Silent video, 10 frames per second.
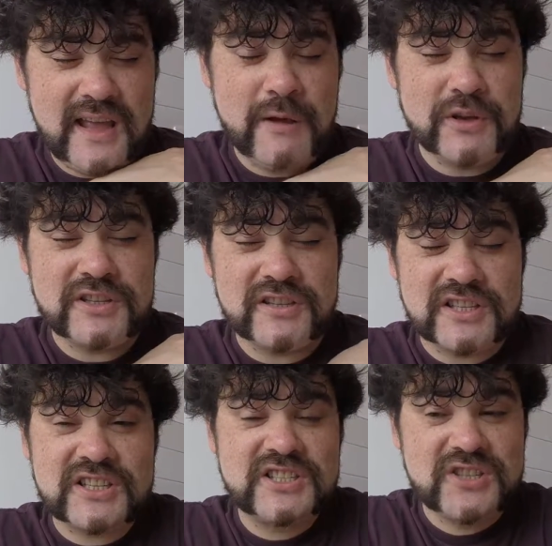it was an
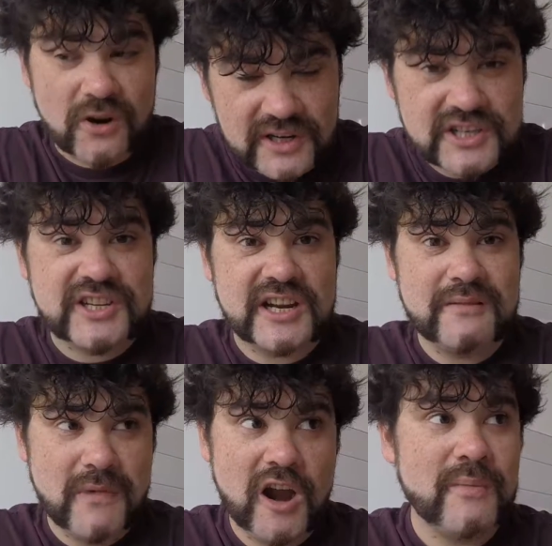
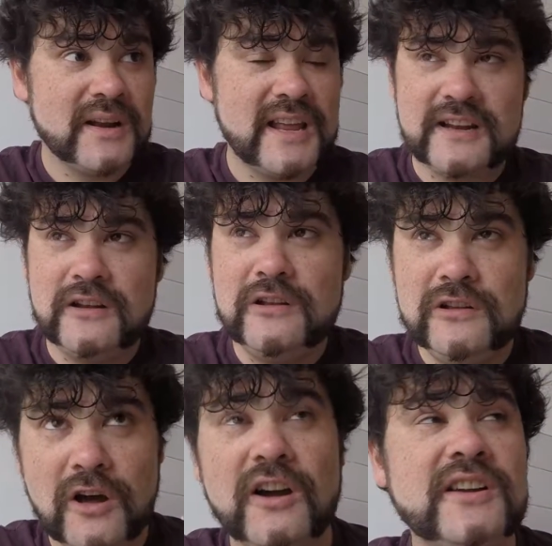astonishing moment. It
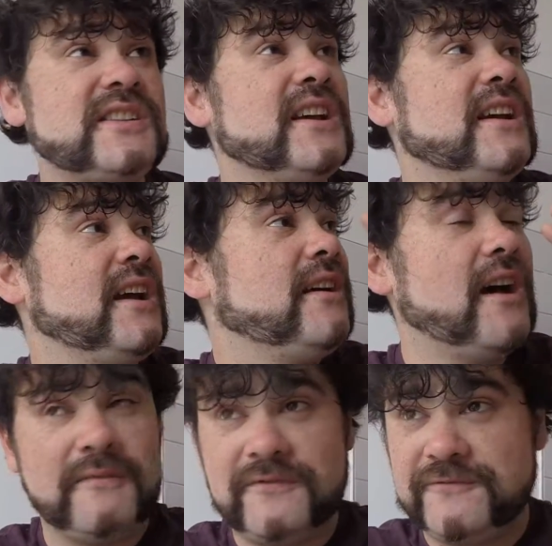looked
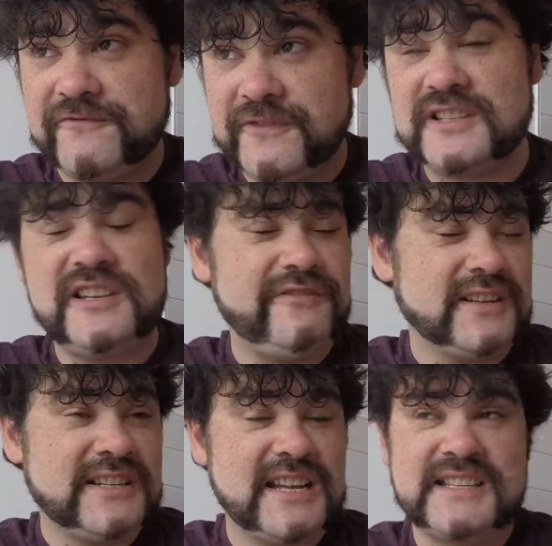visually
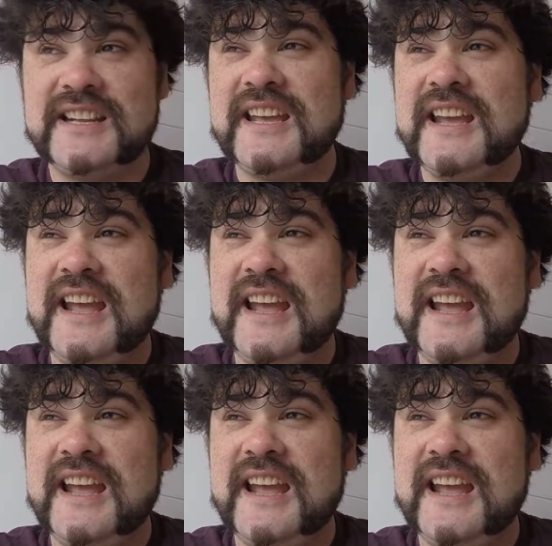fantastic.